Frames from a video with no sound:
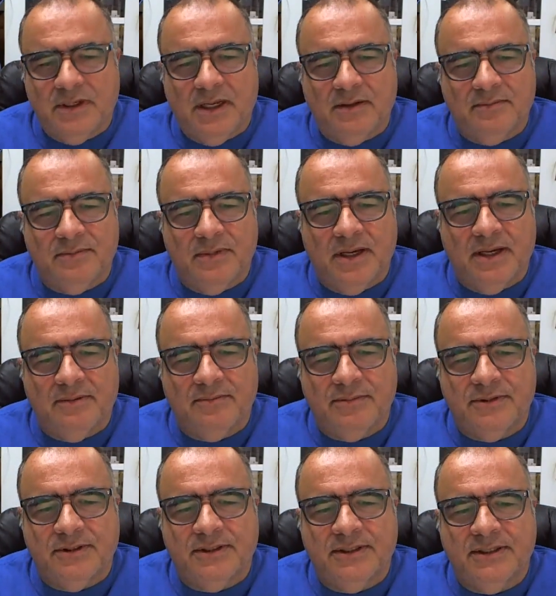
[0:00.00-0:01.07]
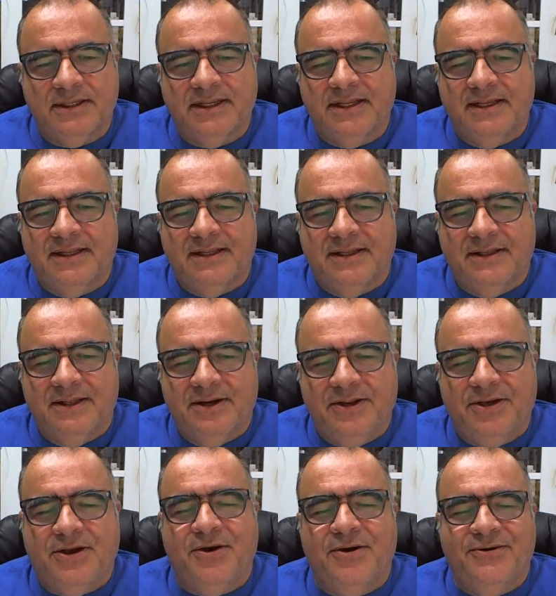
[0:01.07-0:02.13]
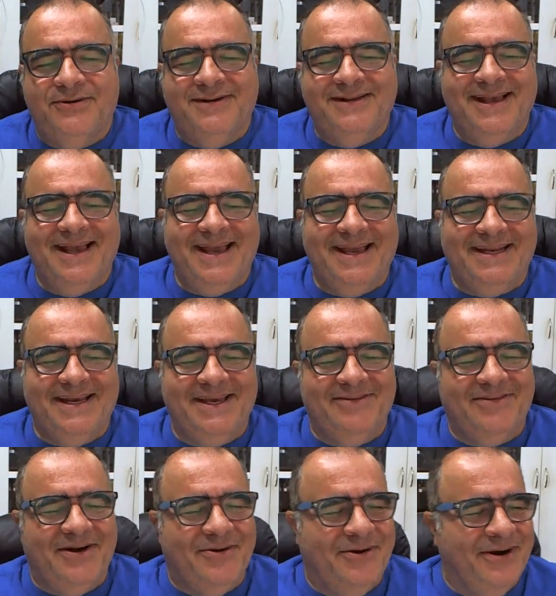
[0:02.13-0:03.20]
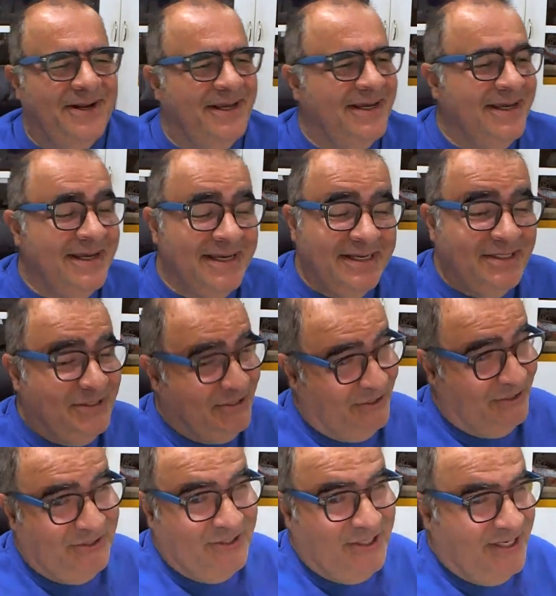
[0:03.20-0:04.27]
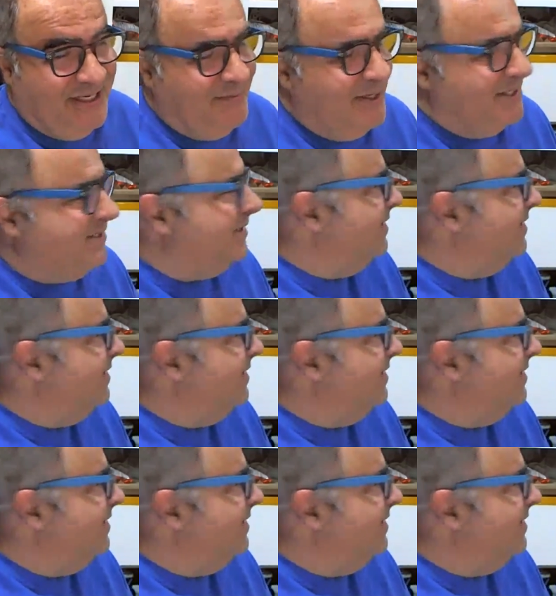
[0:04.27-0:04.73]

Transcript: I'm there you go. Hey, Dave, how are you? Just talking about you.